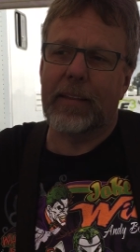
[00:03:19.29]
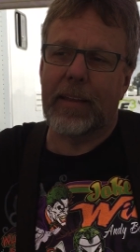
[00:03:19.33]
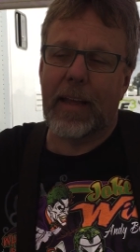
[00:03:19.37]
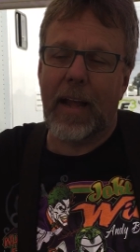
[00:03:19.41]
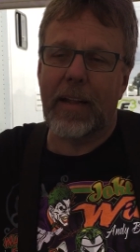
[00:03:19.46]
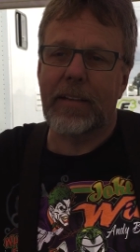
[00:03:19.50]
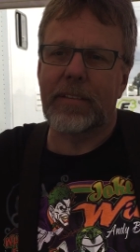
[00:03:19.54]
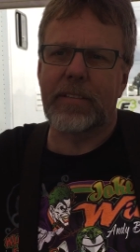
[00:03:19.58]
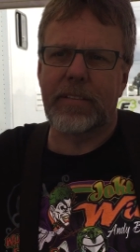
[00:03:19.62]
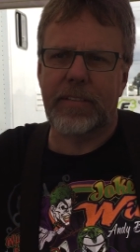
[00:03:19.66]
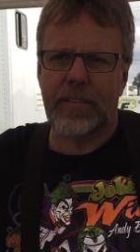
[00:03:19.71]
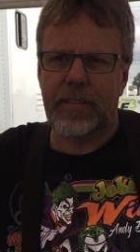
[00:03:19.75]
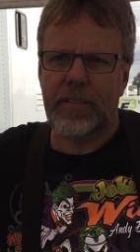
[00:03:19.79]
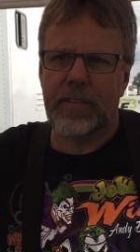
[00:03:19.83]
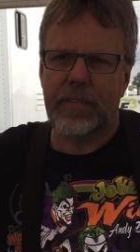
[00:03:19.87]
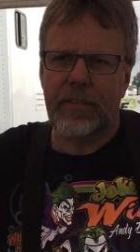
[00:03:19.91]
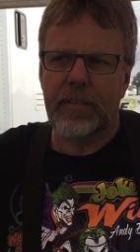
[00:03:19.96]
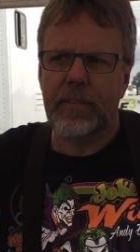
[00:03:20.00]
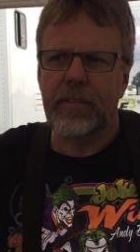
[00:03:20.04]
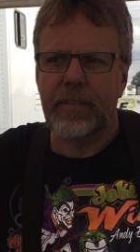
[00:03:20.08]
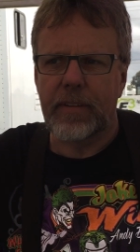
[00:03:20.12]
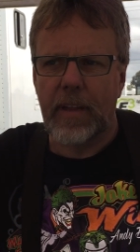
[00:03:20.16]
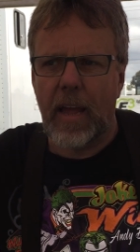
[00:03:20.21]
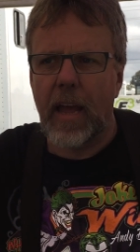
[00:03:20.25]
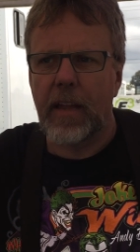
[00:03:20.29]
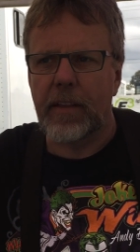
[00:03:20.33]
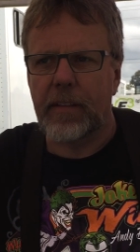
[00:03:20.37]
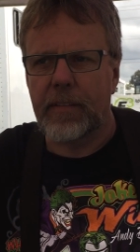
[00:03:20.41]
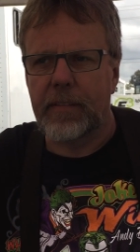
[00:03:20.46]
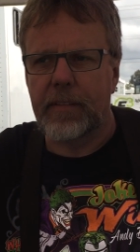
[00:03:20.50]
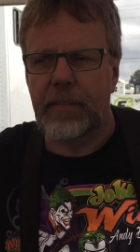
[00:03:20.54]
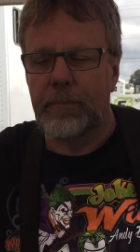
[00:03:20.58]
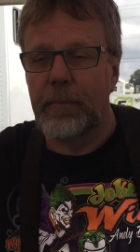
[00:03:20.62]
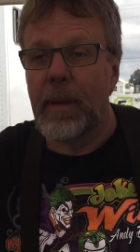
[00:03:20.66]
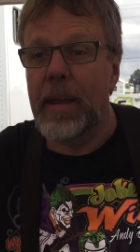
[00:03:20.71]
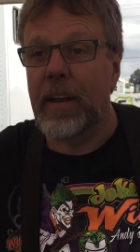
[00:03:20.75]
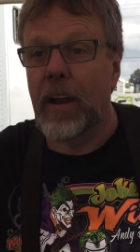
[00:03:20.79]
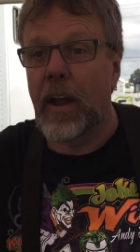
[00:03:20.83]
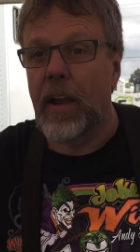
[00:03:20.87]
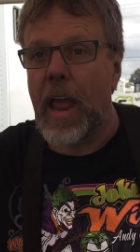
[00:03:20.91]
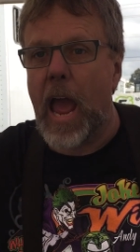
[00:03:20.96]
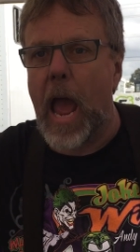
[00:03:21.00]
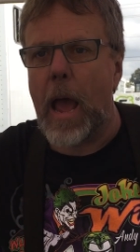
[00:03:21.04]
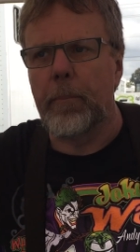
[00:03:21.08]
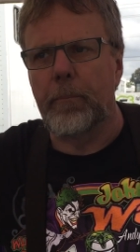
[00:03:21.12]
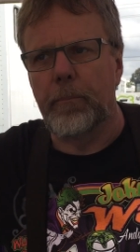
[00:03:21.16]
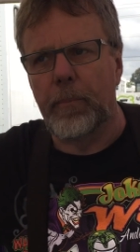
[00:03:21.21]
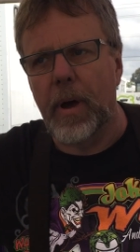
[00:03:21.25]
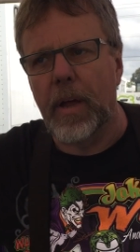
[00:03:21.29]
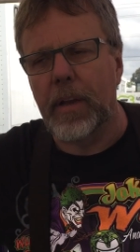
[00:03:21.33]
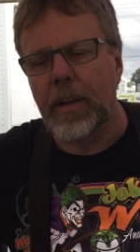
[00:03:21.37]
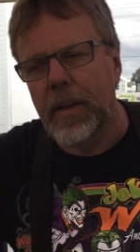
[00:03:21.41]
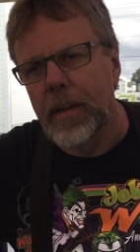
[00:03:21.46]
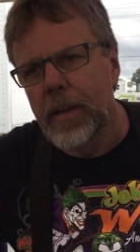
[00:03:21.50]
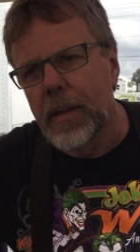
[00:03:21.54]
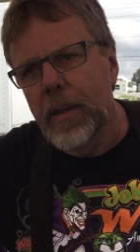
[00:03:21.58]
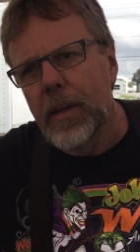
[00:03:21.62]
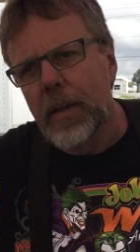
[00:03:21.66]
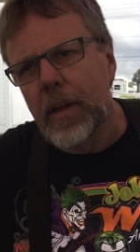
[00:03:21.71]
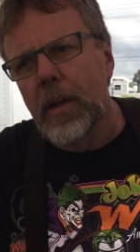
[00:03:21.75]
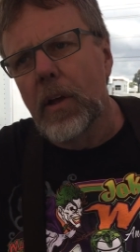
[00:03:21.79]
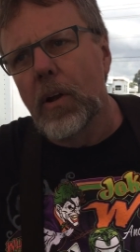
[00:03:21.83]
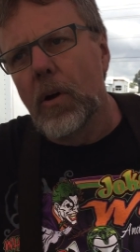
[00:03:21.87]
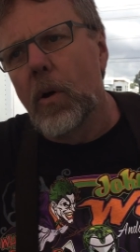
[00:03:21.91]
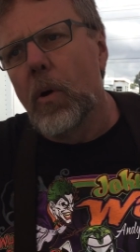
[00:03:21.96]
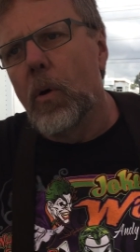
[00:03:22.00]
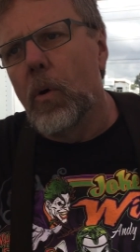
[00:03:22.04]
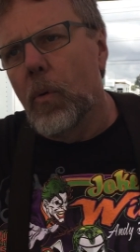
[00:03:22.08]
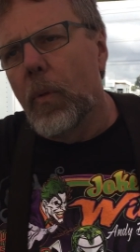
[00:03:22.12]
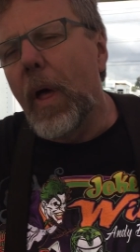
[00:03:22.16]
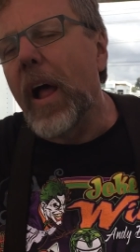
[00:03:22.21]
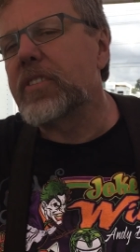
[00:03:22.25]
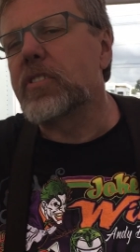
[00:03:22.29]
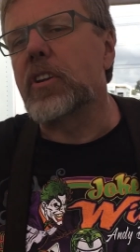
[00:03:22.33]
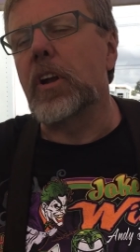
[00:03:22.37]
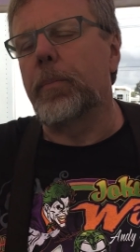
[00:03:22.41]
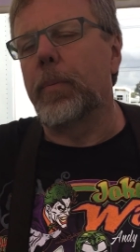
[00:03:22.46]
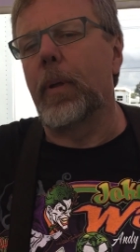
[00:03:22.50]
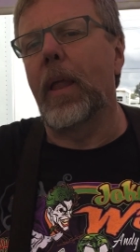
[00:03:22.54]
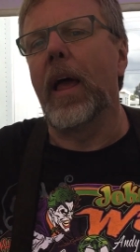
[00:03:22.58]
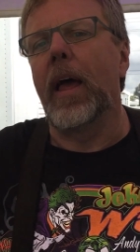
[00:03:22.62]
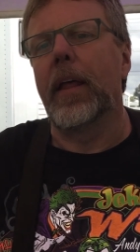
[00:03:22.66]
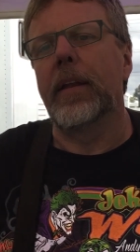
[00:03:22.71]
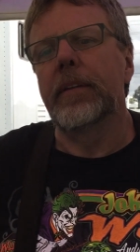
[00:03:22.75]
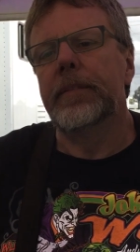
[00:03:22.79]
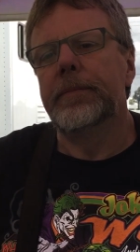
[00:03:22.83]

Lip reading: that may not happen, but that's our plan.